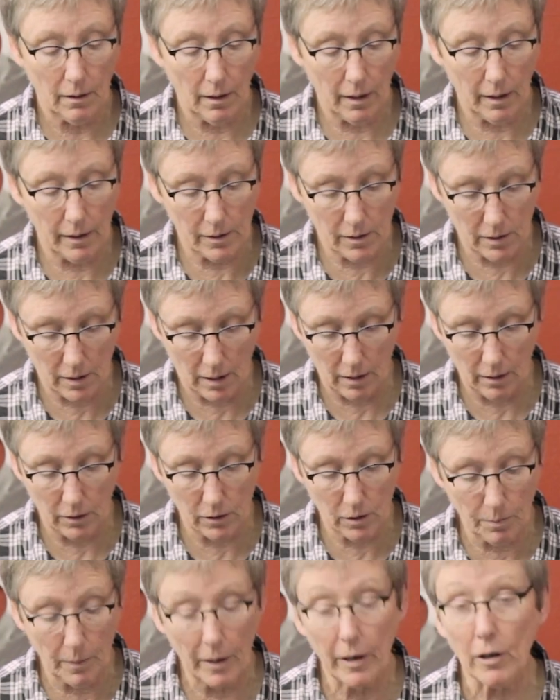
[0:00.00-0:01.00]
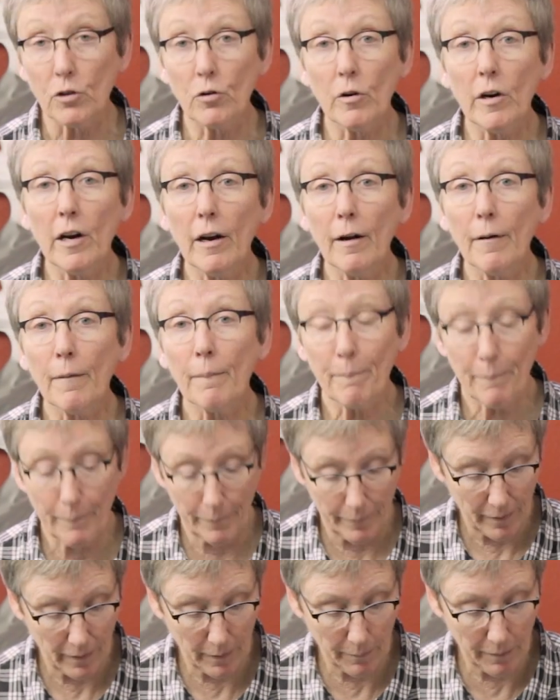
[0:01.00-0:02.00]
I'd say let's make a drink.
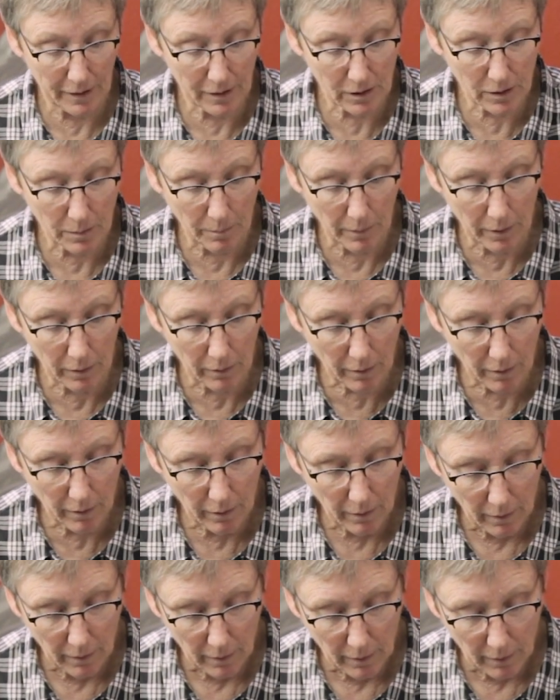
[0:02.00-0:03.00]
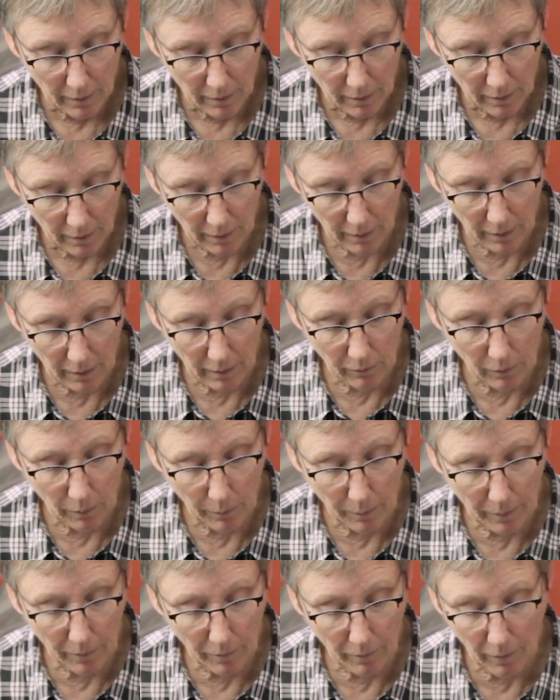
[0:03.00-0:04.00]
Let me get some milk and
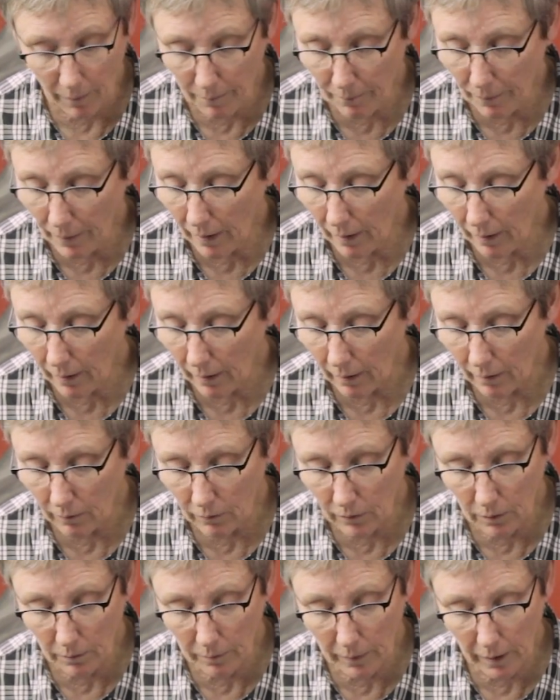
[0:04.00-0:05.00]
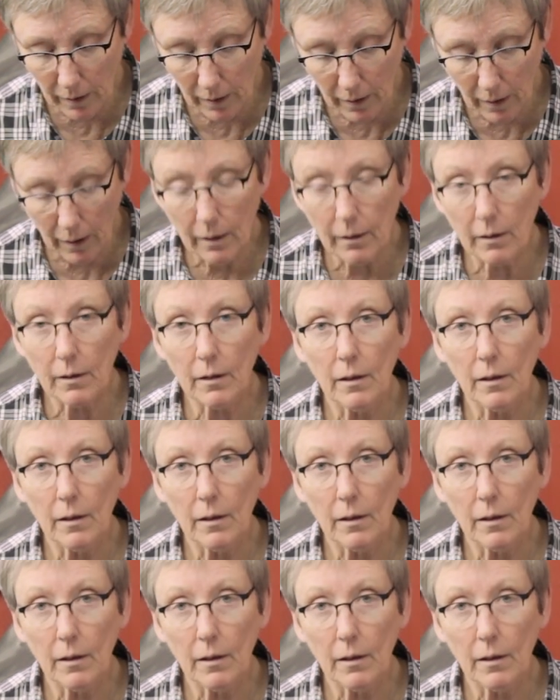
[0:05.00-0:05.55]
we'll be right back and we'll make